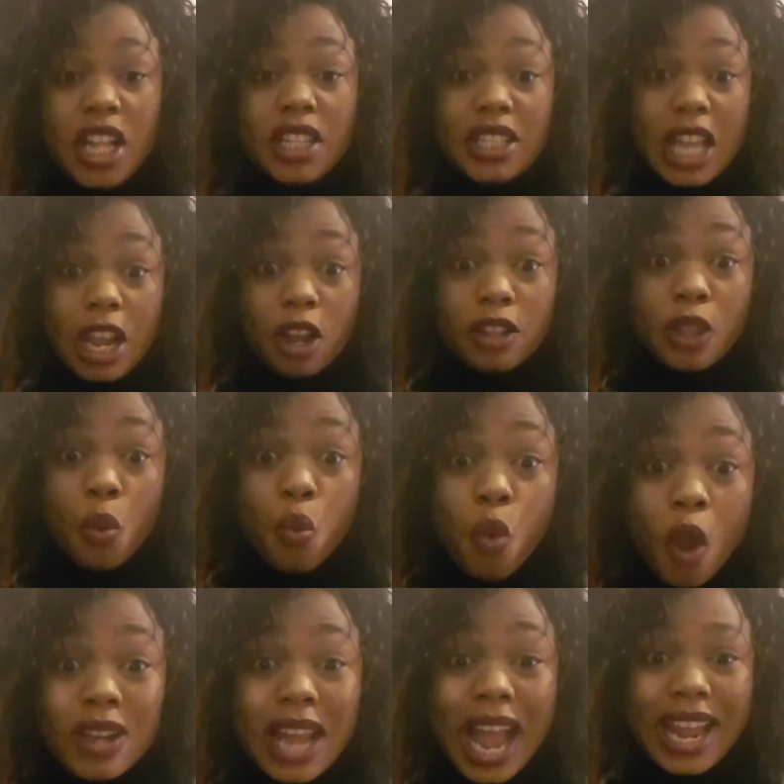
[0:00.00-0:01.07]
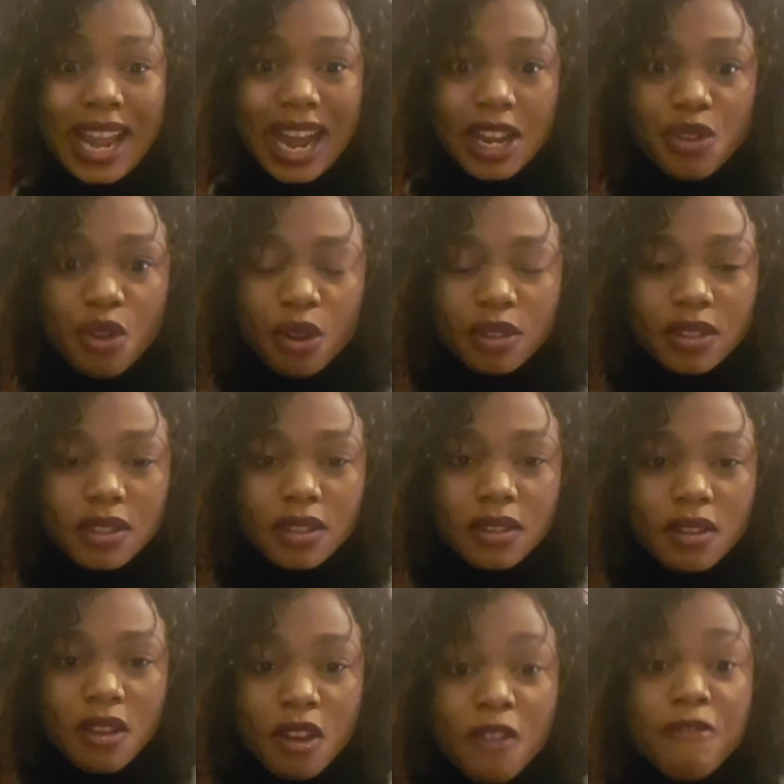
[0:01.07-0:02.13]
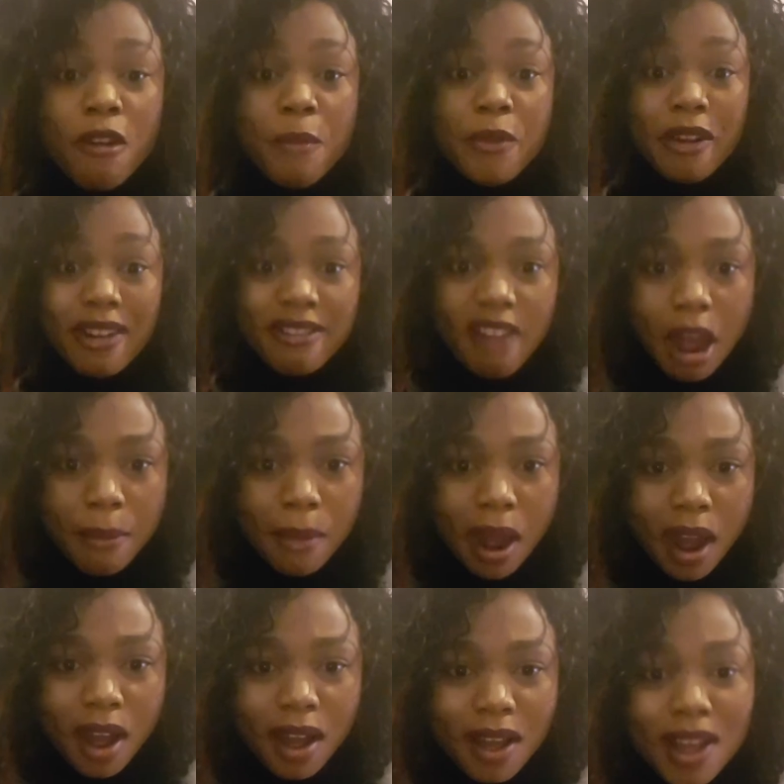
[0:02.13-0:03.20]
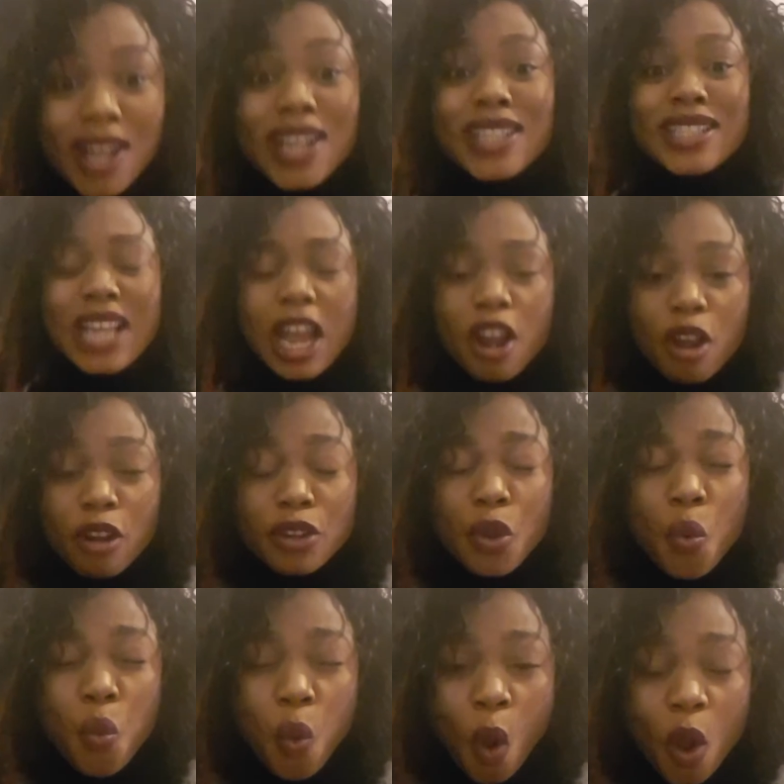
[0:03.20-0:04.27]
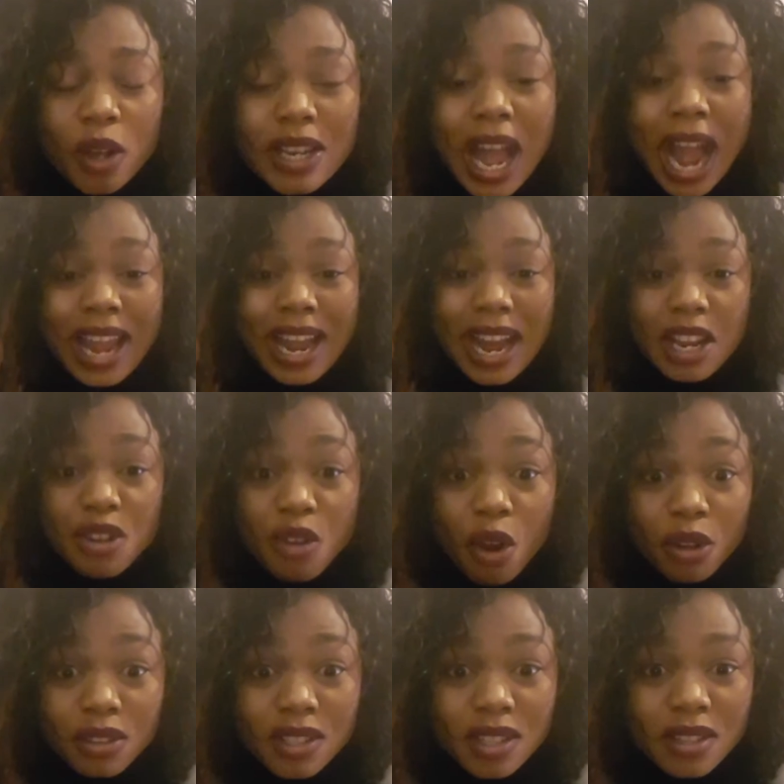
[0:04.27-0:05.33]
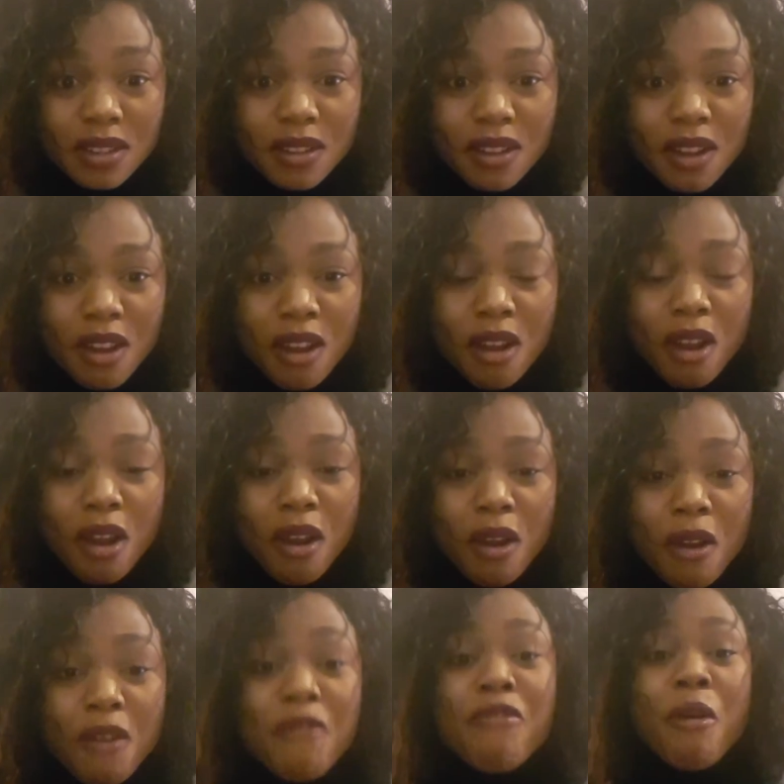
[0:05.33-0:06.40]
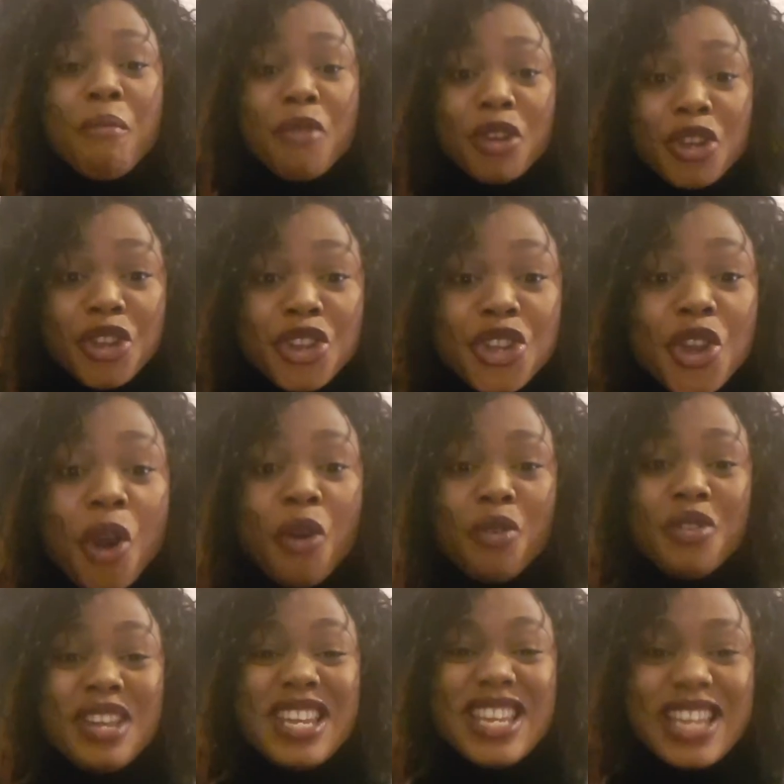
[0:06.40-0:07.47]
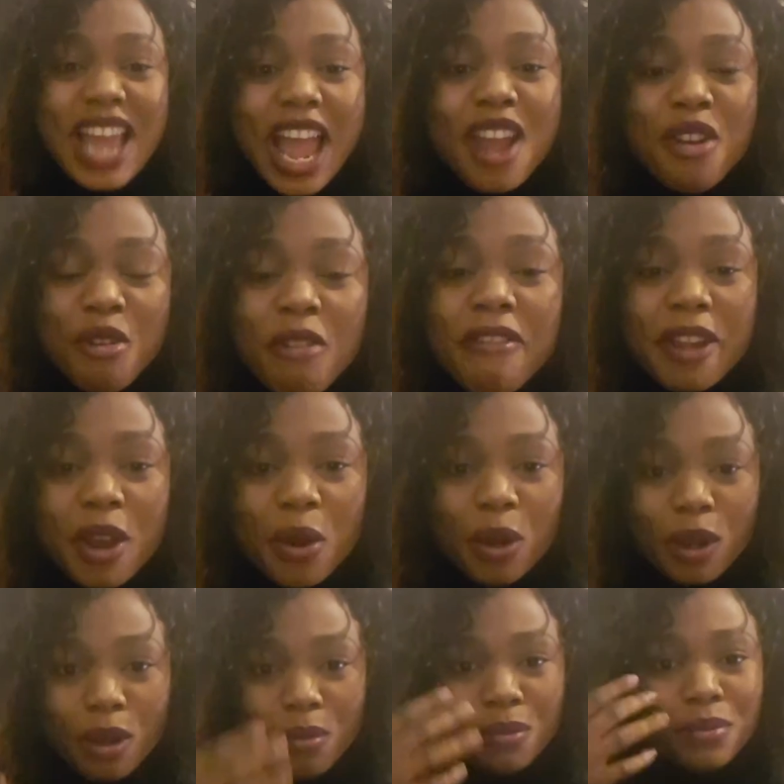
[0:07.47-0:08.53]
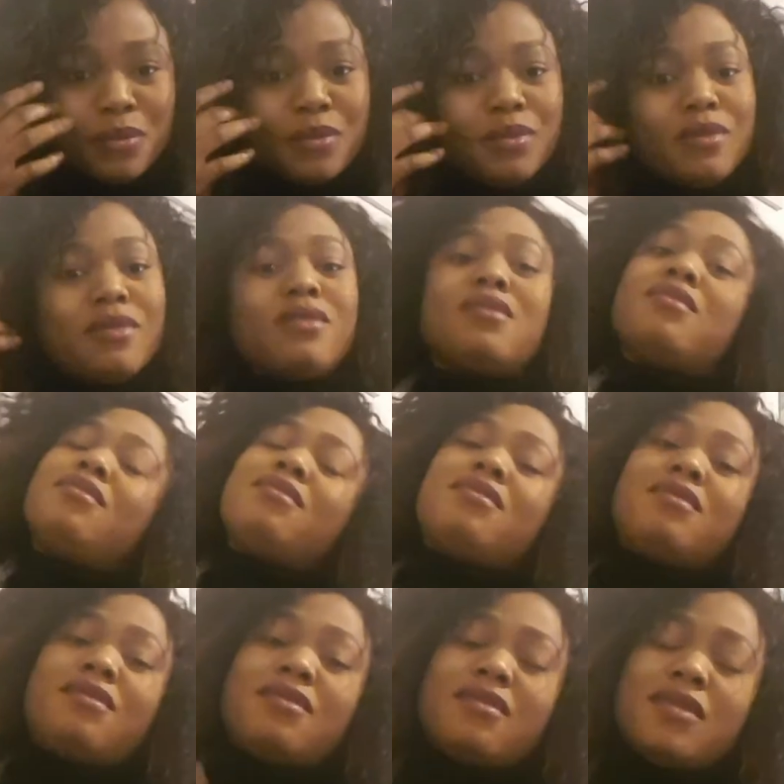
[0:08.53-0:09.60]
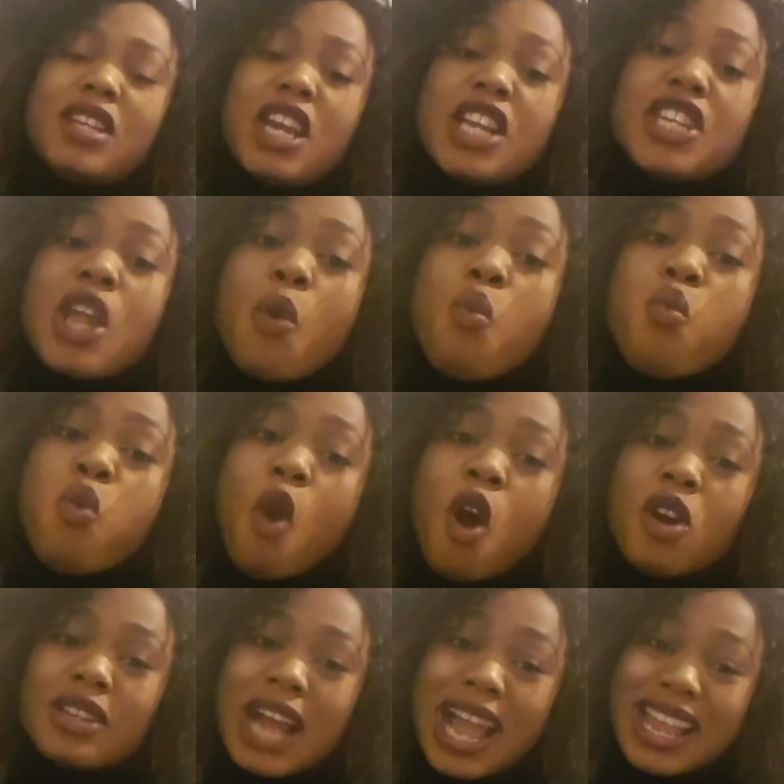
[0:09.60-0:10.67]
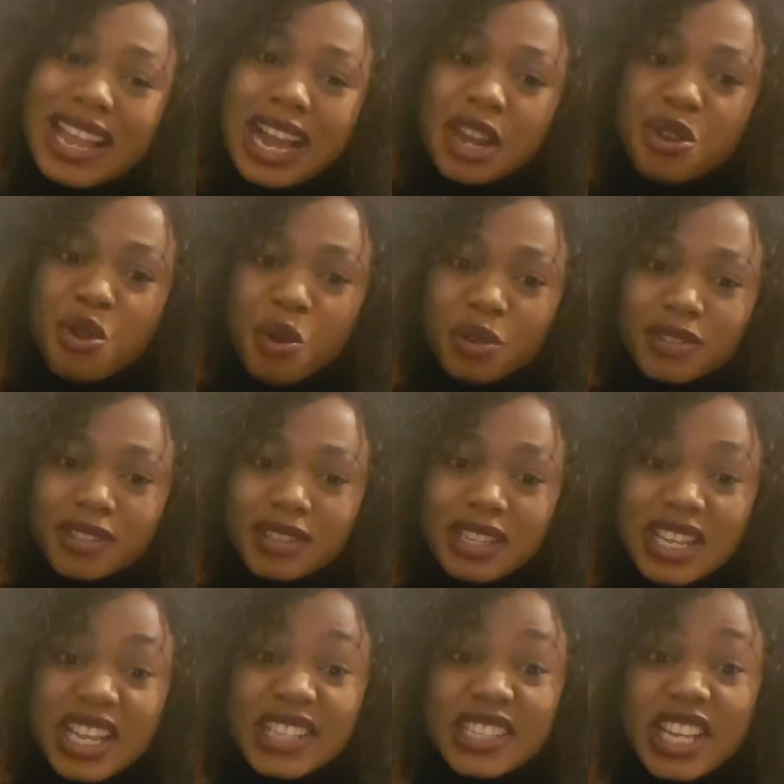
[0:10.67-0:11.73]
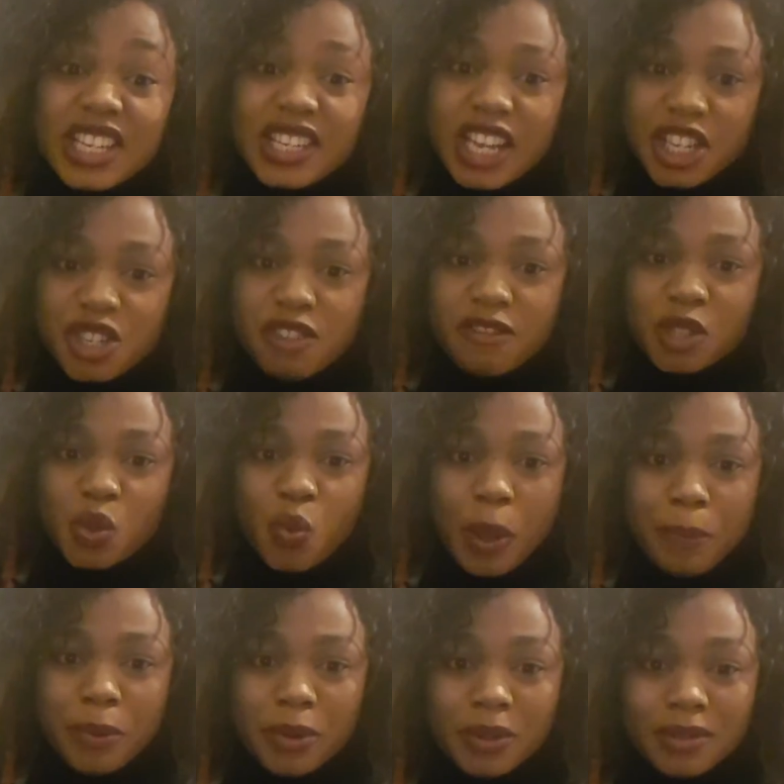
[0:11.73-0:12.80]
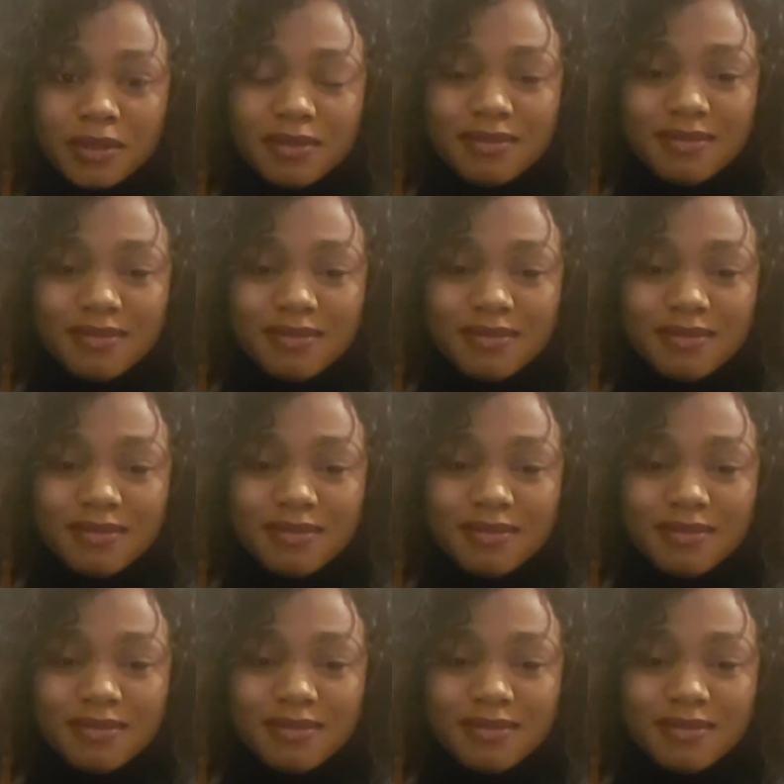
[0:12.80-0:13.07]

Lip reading: Take the word I cannot from your grammar. Take the word I cannot from your year curriculum. The word I cannot is a dangerous weapon.